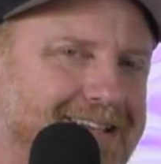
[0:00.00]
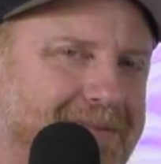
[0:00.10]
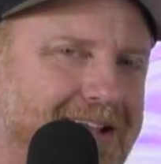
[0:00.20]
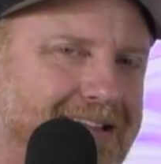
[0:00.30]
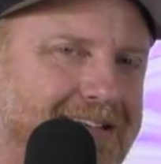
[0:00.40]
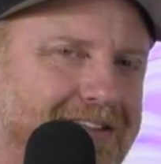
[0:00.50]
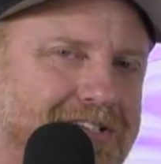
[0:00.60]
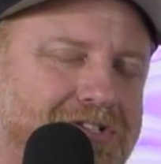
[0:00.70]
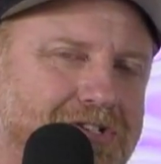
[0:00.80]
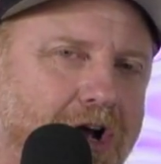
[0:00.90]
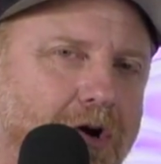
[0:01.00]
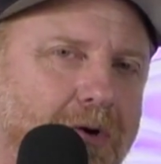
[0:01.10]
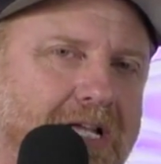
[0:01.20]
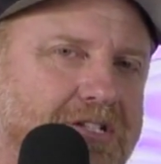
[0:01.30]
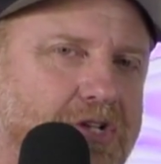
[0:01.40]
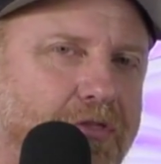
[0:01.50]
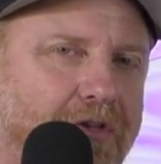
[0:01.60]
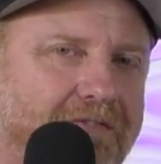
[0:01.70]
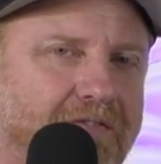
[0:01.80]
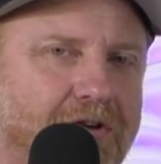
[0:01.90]
email into the show. It's
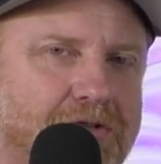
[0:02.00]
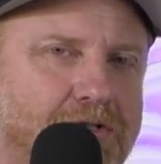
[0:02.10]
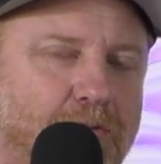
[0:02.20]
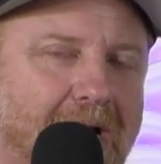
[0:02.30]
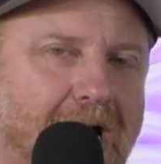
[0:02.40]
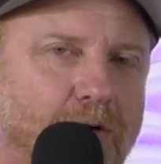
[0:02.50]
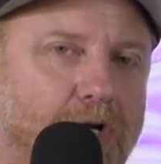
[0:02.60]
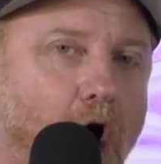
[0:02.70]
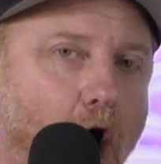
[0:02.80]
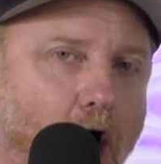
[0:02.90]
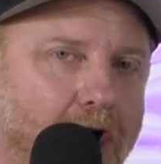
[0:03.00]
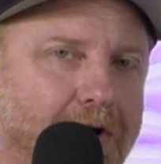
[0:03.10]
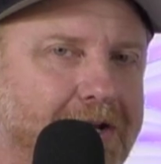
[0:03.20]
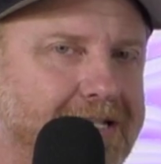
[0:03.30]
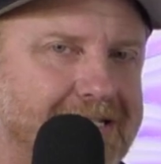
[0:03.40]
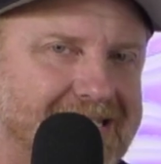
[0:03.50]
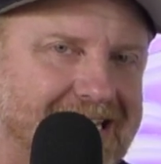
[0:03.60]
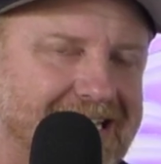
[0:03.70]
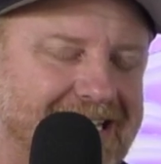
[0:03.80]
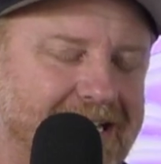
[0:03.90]

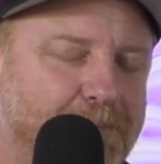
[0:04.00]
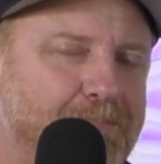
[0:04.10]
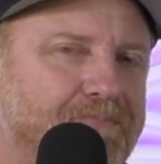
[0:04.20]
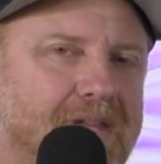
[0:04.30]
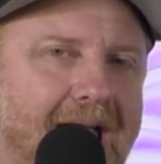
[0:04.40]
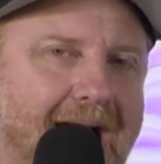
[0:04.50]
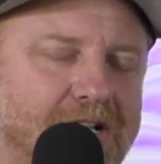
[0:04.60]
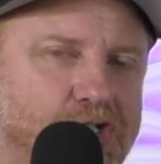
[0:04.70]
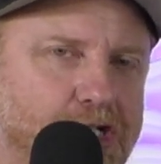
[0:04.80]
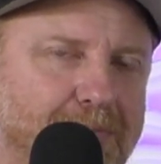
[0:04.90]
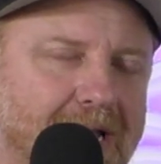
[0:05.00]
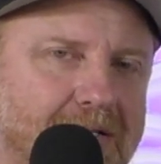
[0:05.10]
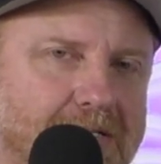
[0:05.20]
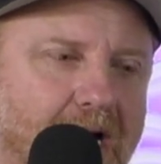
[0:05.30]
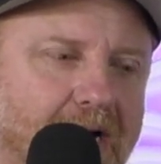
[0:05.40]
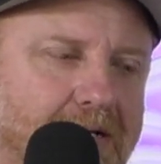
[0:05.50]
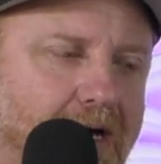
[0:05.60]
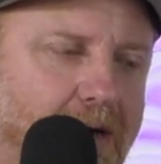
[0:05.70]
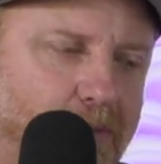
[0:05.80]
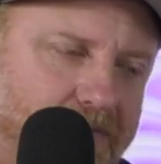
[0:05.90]
thefirstrroundrd@gmail.com.